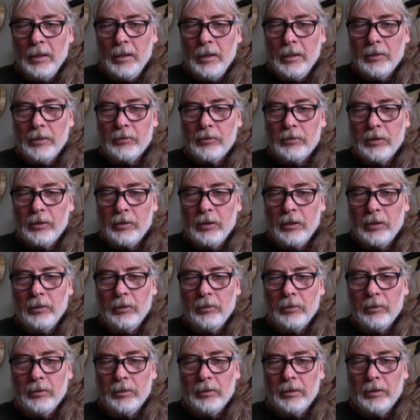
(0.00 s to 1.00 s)

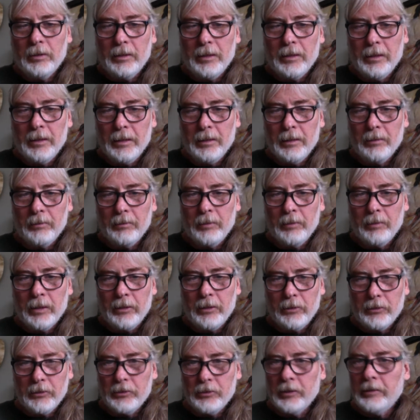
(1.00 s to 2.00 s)
so uh,
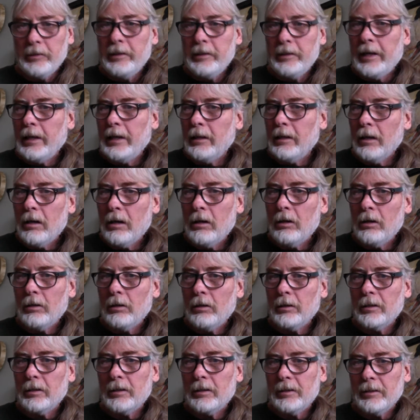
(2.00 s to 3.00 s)
whether it's a
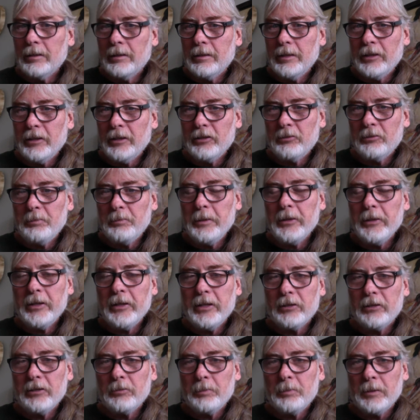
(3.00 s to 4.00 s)
day-long
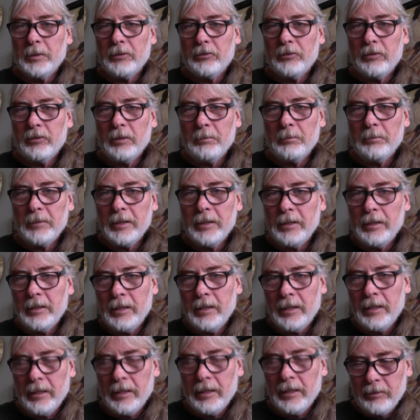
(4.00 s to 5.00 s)
experience, but something
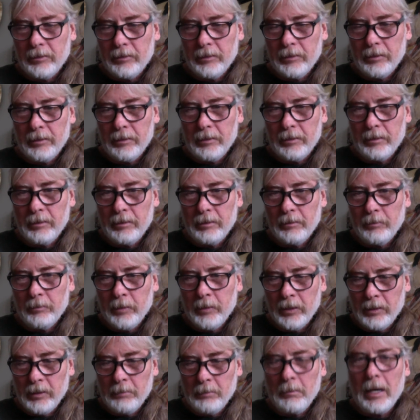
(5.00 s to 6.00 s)
that
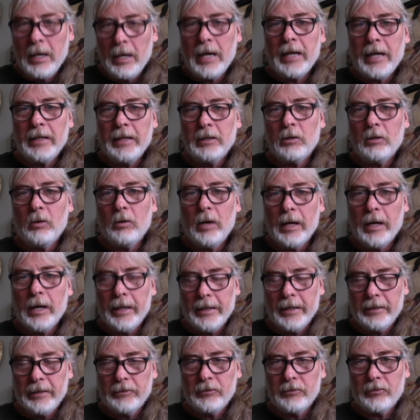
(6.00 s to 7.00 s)
where the mind
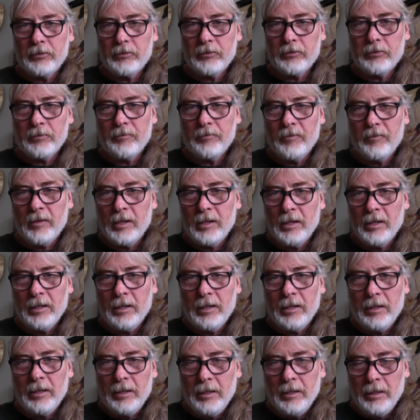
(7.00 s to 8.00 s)
quiets.
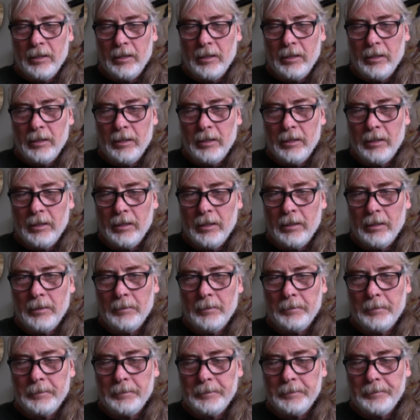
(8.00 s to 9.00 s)

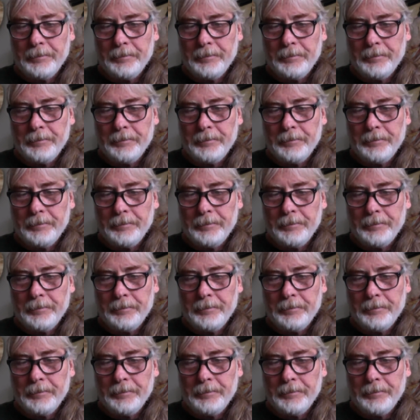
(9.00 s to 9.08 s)
Um,